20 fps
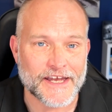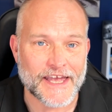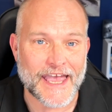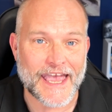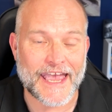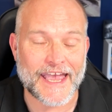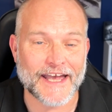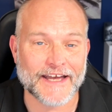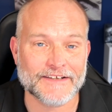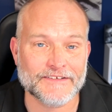
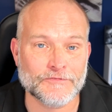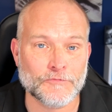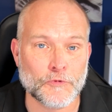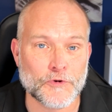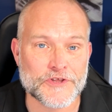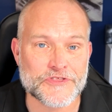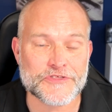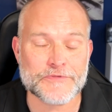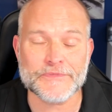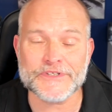and
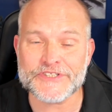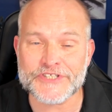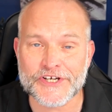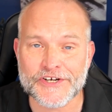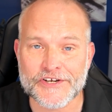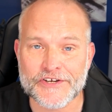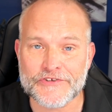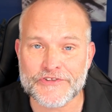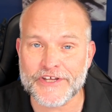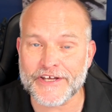with the
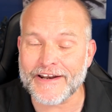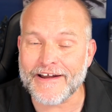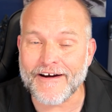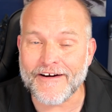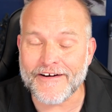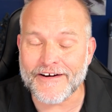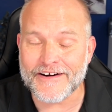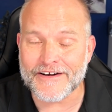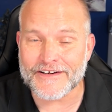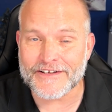material that
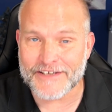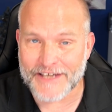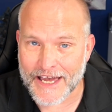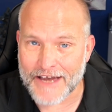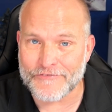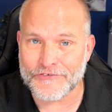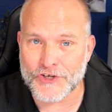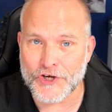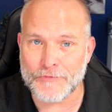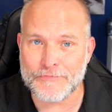our
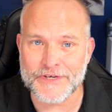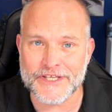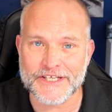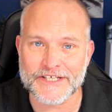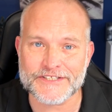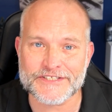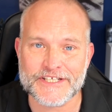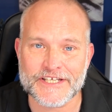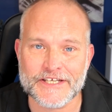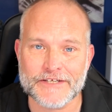Kavanaugh
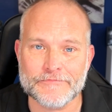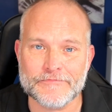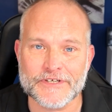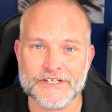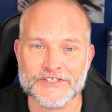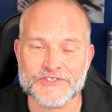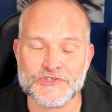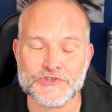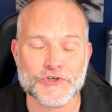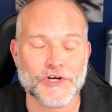Media team
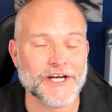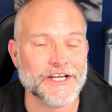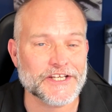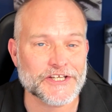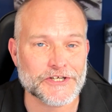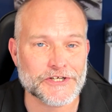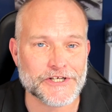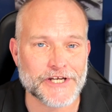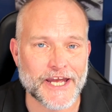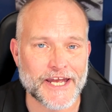is trying to
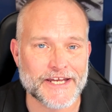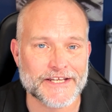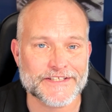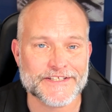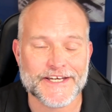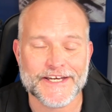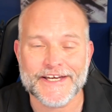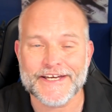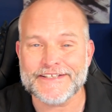create